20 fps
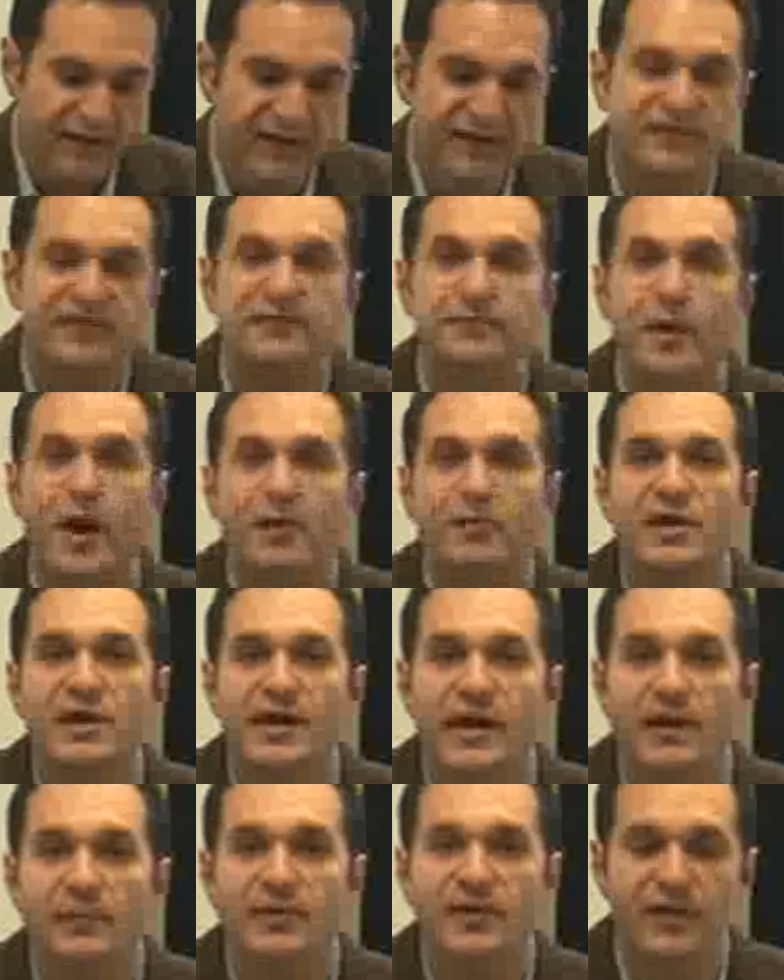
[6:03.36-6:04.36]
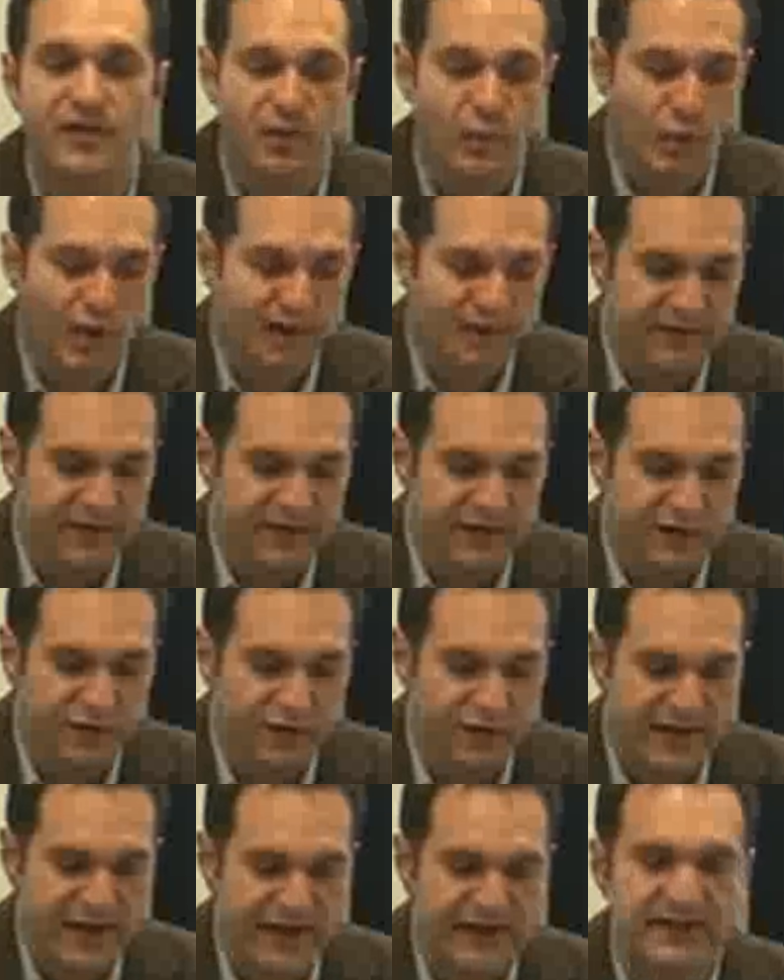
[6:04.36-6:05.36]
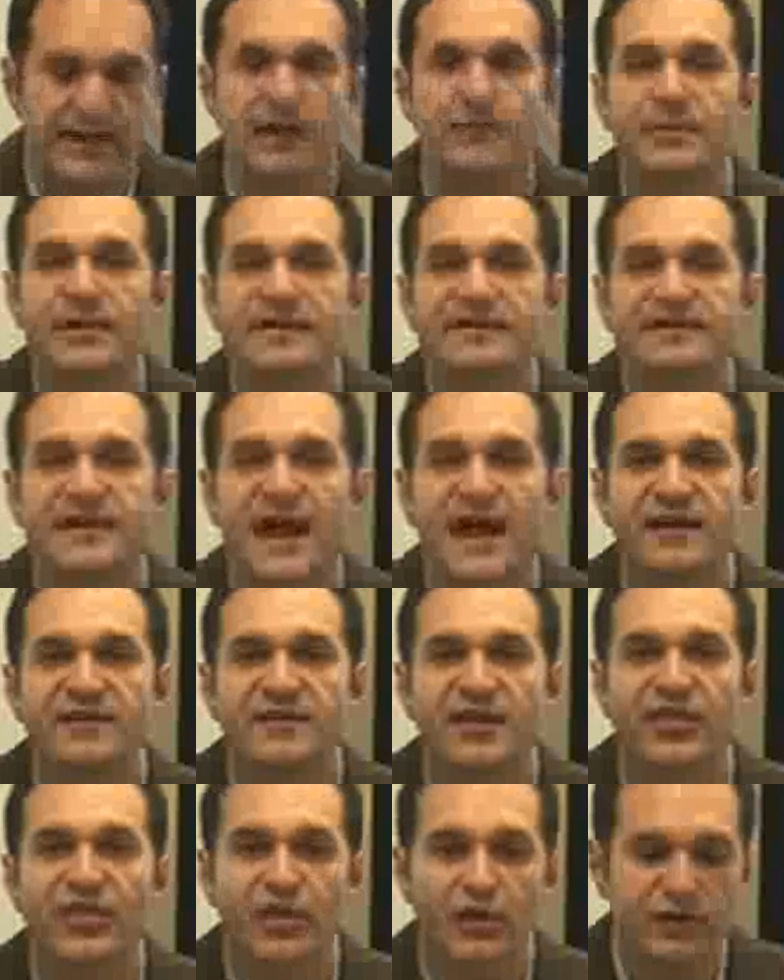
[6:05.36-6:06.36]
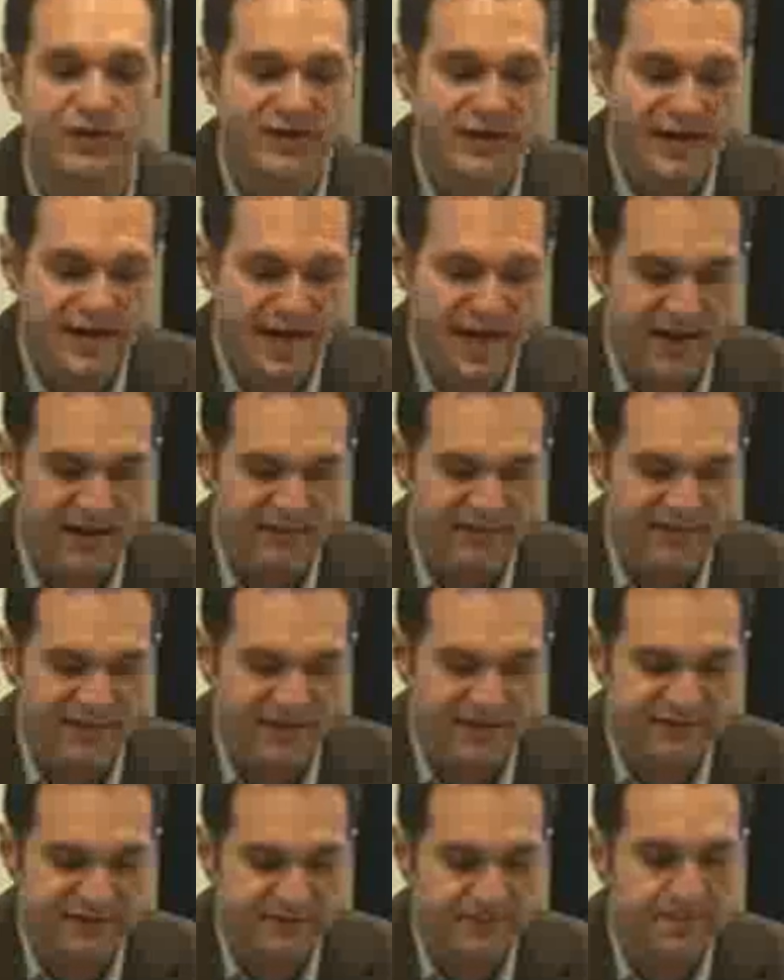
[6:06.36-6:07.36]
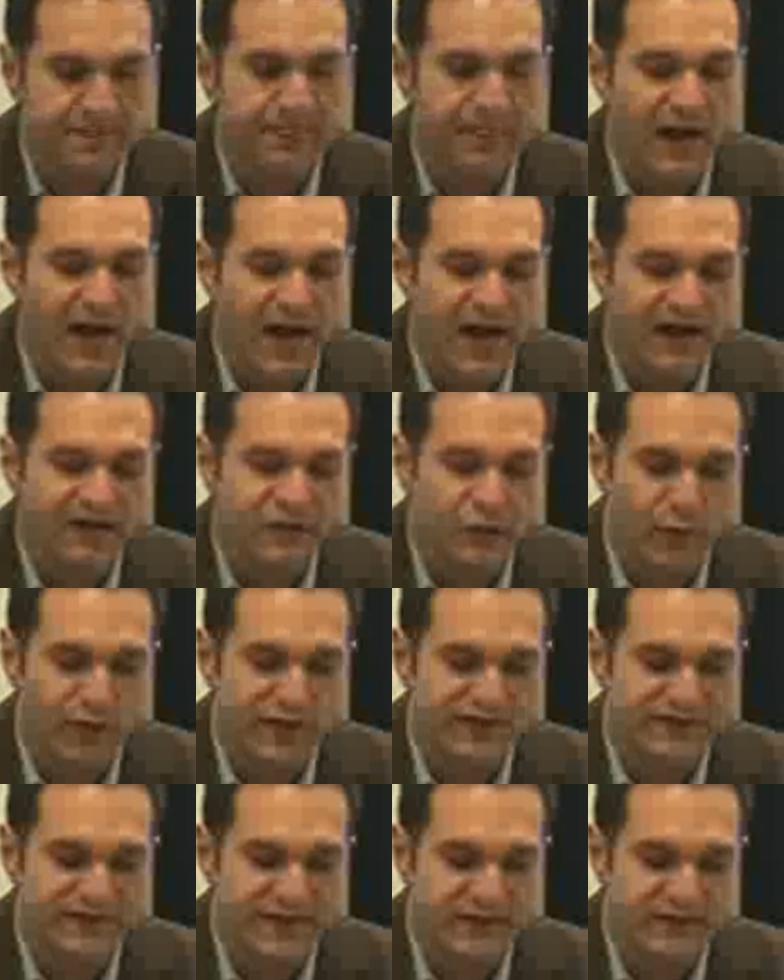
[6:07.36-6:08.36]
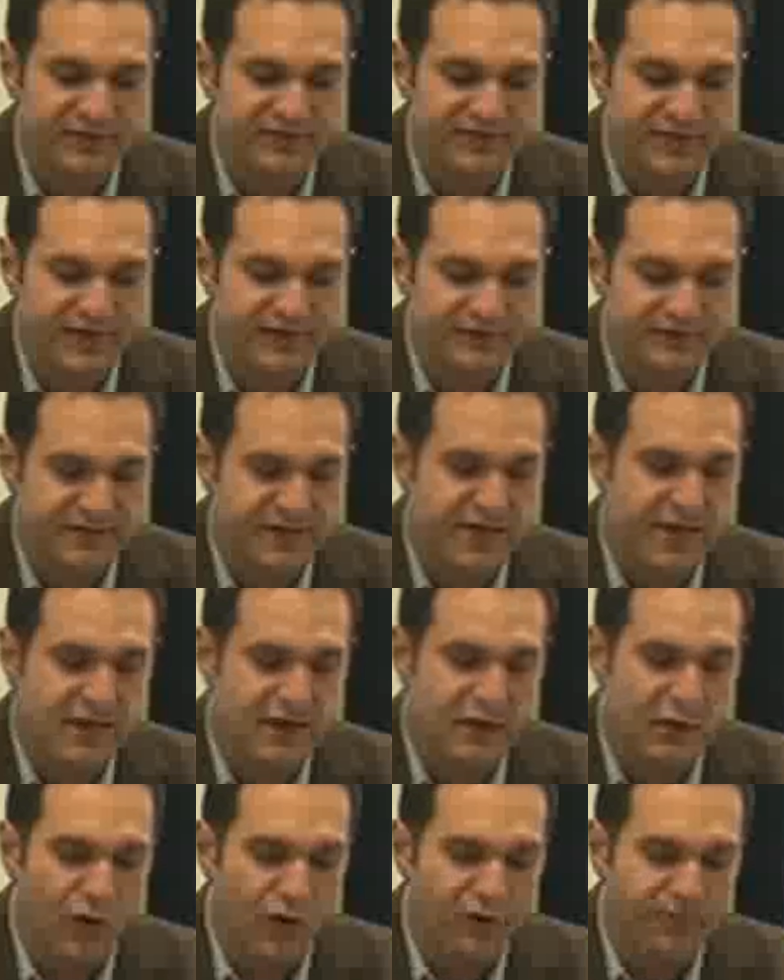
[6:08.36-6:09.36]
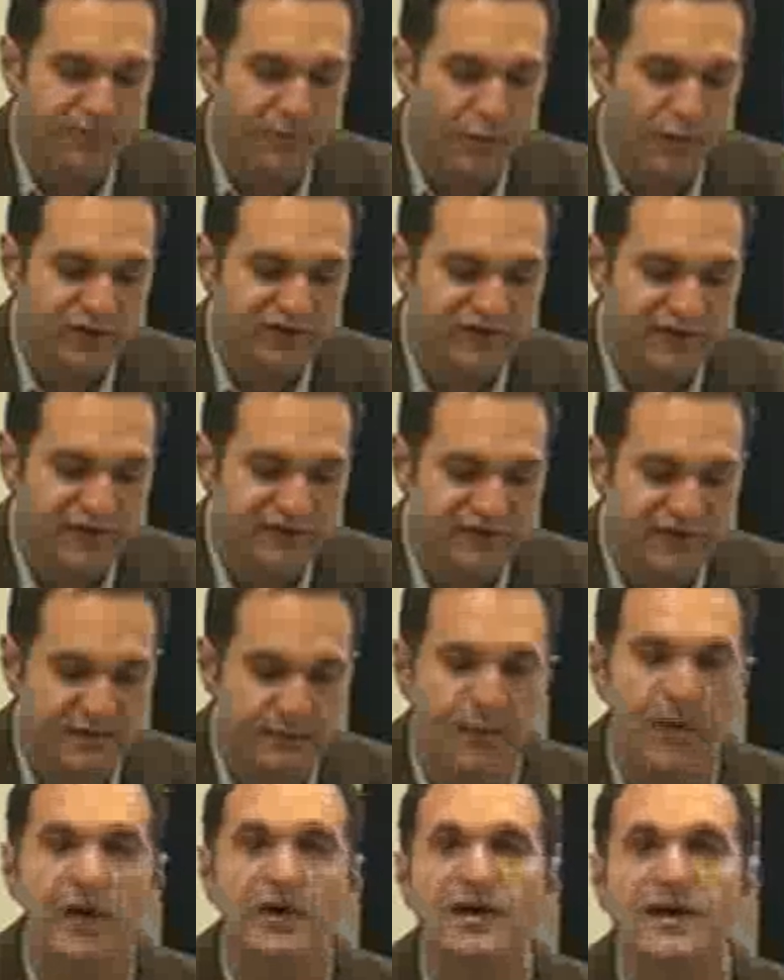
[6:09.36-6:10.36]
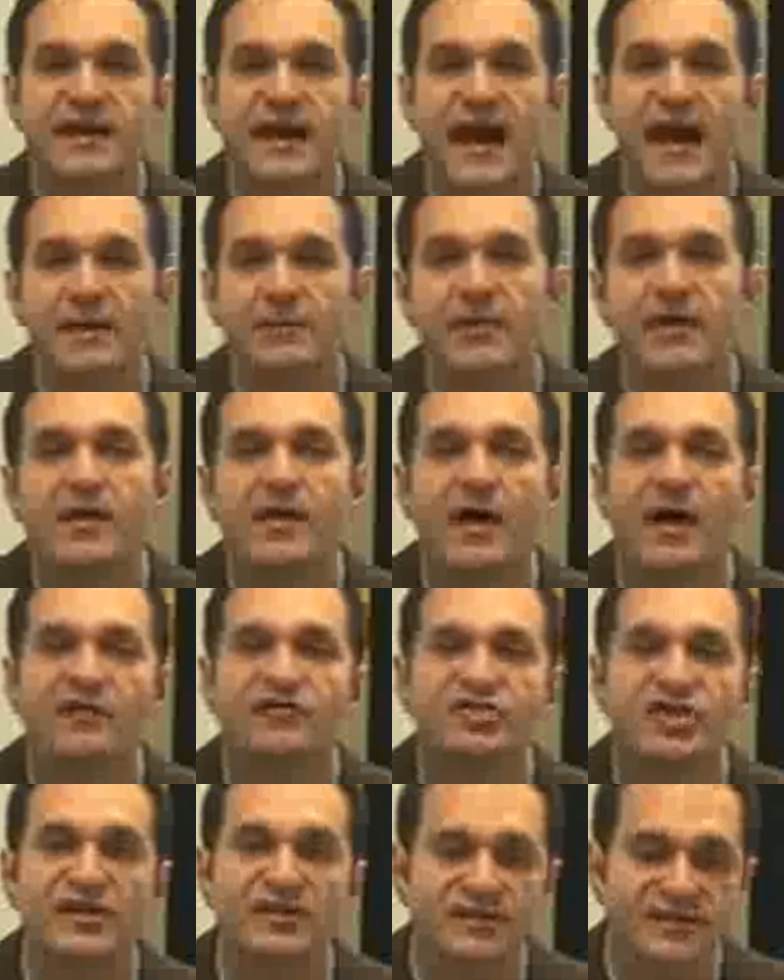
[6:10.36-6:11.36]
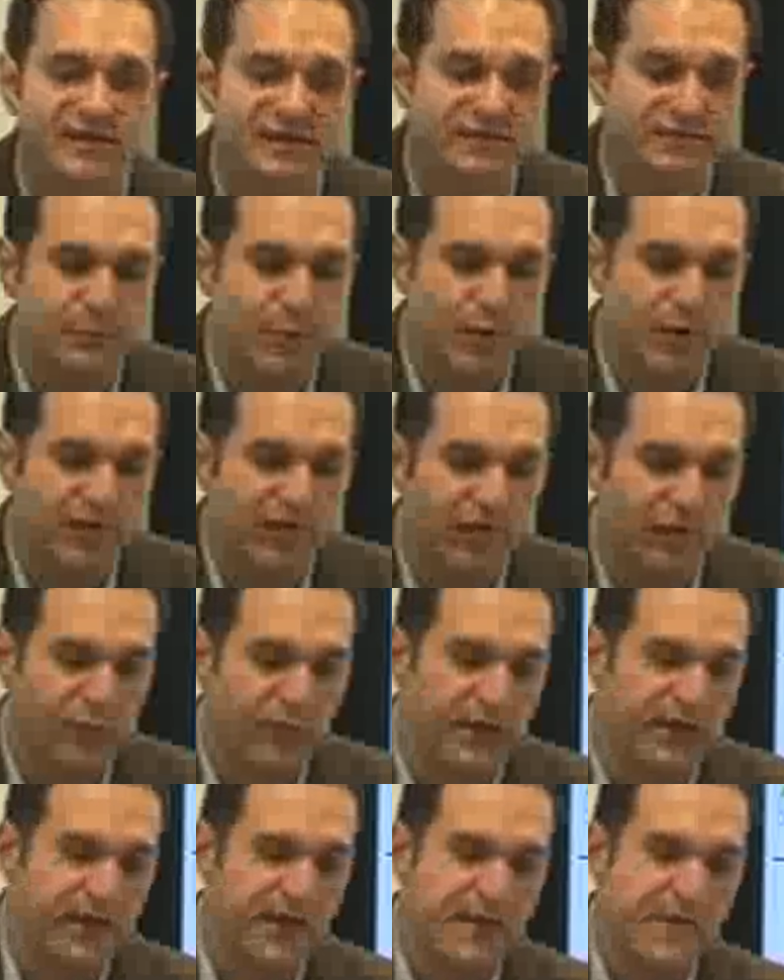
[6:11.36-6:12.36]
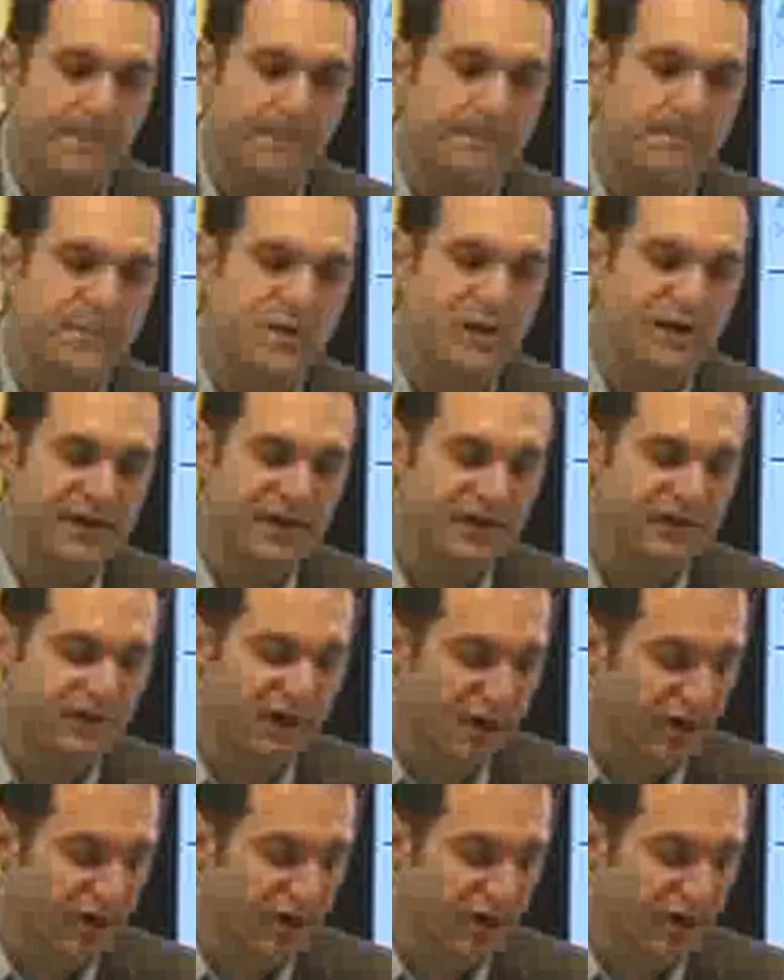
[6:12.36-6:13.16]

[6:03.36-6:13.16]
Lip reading: This is probably a company that you want to take a look at. Companies last at 13.5 cents, high of 27 cents, low of 4 cents, and a market cap of just $6.3 million.